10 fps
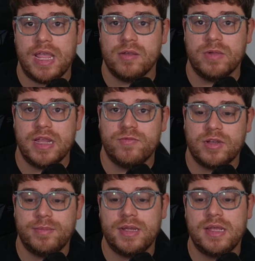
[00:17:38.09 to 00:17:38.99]
away
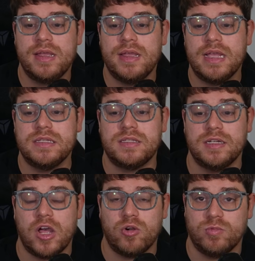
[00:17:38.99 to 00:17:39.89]
from, is the
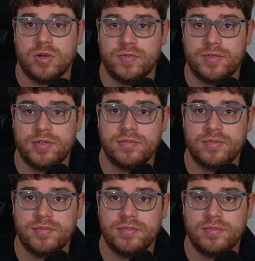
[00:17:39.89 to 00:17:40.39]
lone wolf.